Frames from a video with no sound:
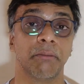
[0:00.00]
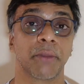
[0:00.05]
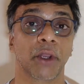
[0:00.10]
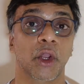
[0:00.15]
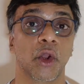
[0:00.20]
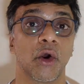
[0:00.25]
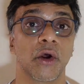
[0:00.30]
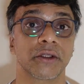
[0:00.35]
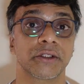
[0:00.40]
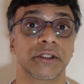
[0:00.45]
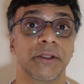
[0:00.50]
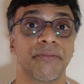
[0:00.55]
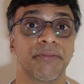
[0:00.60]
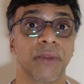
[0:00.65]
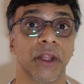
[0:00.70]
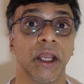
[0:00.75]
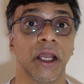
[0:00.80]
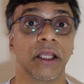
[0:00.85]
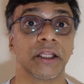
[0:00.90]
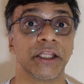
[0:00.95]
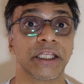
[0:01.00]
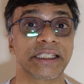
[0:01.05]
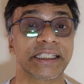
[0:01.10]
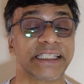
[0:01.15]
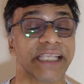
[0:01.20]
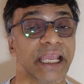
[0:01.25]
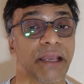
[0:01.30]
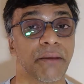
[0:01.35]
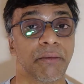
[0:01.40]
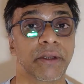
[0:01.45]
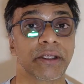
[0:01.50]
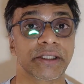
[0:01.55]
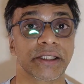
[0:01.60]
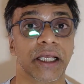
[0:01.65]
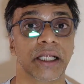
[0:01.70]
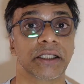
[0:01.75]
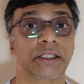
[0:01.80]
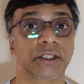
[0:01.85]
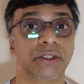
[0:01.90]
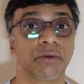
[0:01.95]
because the same
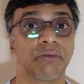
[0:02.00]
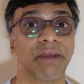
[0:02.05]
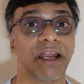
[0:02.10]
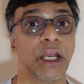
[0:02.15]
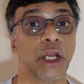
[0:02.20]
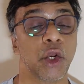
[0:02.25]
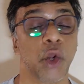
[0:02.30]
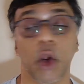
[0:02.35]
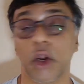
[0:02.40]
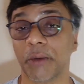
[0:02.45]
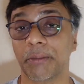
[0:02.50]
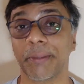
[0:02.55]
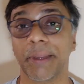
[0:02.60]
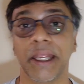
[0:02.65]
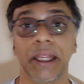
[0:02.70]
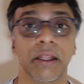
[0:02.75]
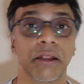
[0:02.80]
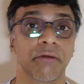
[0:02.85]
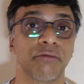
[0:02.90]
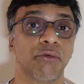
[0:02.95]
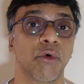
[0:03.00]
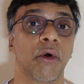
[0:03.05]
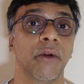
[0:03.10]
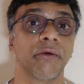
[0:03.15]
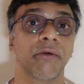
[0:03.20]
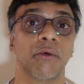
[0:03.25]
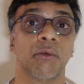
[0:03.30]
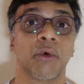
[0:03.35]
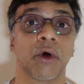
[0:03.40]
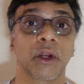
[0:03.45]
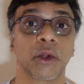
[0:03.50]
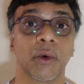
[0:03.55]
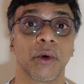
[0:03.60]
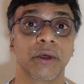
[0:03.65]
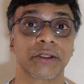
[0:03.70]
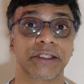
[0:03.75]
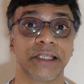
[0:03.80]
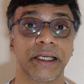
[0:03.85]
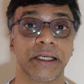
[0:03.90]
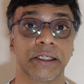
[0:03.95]
results will not be for
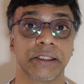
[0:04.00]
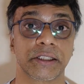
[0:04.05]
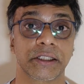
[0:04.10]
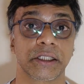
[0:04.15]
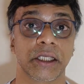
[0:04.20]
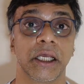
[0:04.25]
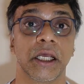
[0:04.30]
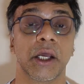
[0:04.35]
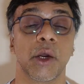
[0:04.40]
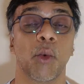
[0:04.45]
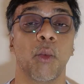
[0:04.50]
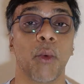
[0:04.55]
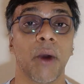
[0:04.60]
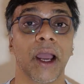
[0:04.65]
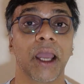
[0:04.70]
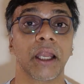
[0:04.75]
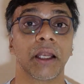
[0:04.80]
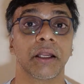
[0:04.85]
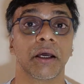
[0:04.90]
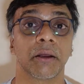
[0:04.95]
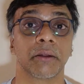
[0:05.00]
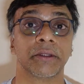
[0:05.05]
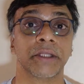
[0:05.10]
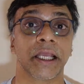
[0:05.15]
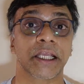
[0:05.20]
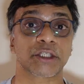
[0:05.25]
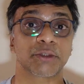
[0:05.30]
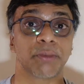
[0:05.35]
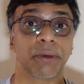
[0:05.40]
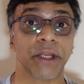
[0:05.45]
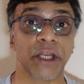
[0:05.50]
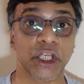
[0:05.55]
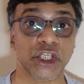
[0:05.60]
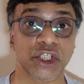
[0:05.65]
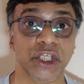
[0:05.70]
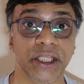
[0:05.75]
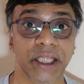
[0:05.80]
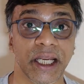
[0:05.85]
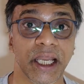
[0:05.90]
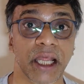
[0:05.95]
Virgo ascendants while the
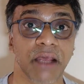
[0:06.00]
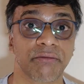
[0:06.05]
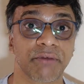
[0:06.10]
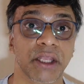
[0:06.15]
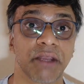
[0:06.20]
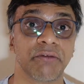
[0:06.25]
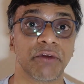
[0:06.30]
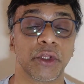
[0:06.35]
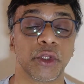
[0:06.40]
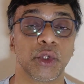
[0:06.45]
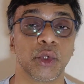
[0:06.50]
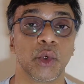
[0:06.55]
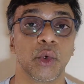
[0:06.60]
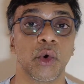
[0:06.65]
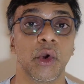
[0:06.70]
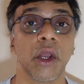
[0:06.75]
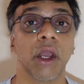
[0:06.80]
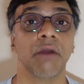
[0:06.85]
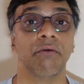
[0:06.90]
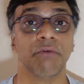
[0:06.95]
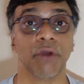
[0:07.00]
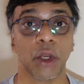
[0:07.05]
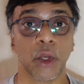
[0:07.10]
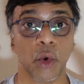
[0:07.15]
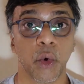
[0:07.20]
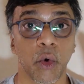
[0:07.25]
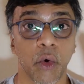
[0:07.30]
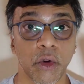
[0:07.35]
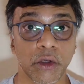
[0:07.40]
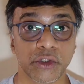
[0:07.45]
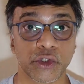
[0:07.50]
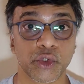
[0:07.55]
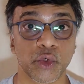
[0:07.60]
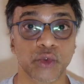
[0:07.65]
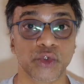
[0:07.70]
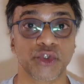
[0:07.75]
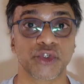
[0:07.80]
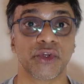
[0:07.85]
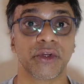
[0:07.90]
explanation that I've given you will hold true